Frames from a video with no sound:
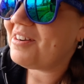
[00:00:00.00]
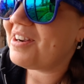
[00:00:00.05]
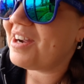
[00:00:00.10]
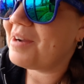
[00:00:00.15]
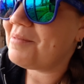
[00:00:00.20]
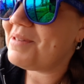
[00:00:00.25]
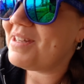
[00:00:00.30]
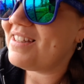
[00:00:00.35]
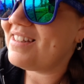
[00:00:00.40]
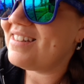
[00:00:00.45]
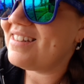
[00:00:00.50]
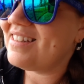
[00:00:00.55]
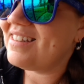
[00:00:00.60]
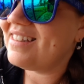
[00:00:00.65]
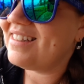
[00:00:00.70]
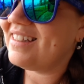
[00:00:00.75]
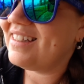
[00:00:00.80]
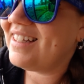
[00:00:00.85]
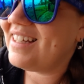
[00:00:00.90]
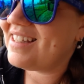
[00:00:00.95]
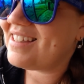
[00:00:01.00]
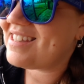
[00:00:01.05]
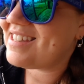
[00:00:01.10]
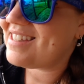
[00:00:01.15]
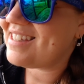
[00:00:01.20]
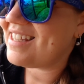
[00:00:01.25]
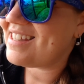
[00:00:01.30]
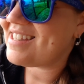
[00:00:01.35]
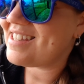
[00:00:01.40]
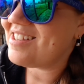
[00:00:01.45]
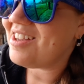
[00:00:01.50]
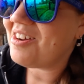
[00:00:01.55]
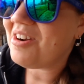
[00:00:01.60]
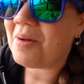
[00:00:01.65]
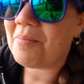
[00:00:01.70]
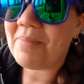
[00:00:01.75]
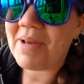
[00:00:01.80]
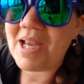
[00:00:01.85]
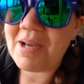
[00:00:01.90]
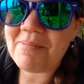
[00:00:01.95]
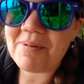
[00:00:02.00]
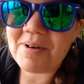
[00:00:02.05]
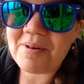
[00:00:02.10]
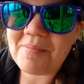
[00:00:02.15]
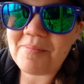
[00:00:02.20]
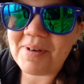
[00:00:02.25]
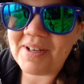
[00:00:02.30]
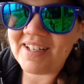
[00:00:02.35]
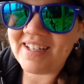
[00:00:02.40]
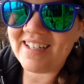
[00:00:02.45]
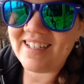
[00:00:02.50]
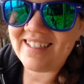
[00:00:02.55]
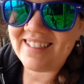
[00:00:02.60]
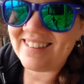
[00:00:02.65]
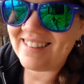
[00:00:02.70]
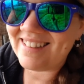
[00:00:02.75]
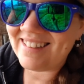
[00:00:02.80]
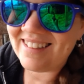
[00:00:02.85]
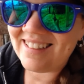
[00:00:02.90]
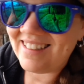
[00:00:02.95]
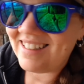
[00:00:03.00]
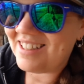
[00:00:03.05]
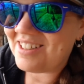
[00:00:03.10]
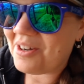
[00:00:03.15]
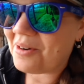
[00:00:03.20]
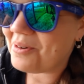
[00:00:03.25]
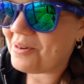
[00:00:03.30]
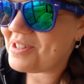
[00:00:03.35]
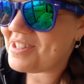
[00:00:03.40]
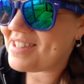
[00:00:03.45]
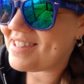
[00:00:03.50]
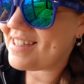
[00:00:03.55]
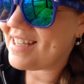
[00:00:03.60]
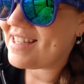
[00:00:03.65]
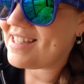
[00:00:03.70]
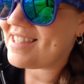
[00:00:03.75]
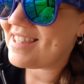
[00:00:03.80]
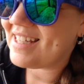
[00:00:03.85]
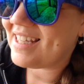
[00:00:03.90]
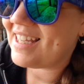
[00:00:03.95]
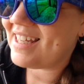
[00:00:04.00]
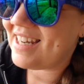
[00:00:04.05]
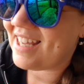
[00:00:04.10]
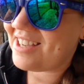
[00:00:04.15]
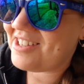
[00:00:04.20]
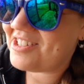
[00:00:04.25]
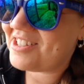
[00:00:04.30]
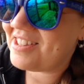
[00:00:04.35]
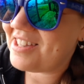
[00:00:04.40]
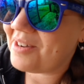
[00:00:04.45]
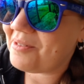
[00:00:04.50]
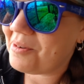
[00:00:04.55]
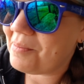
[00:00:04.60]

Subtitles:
I mean, it's not on paper, but you know, it's the connection that we're